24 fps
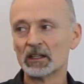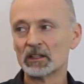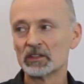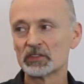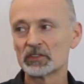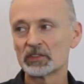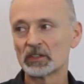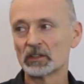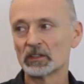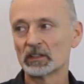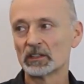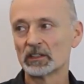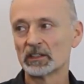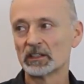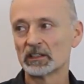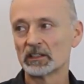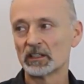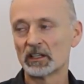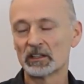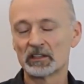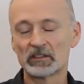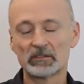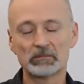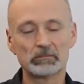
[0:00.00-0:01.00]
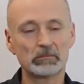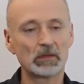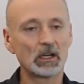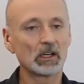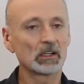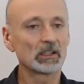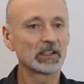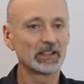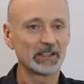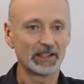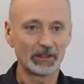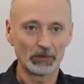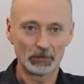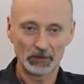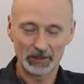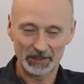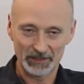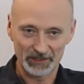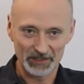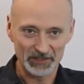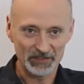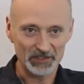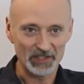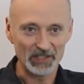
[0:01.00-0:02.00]
Certainly a lot of marketing
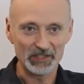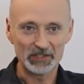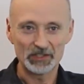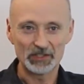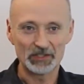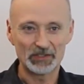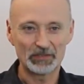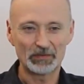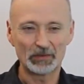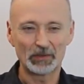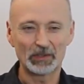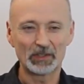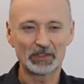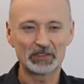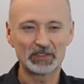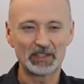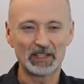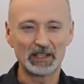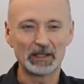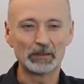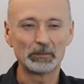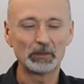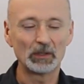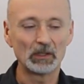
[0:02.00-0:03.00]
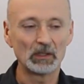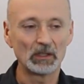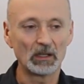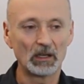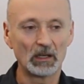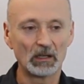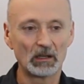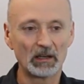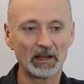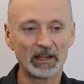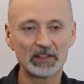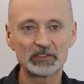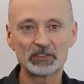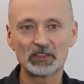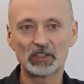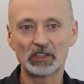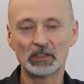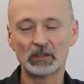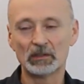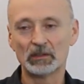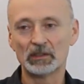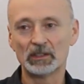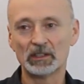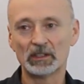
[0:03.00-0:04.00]
organizations, for example, are
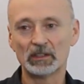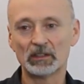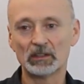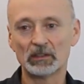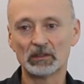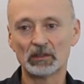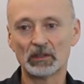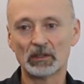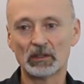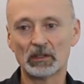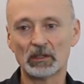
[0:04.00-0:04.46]
executing,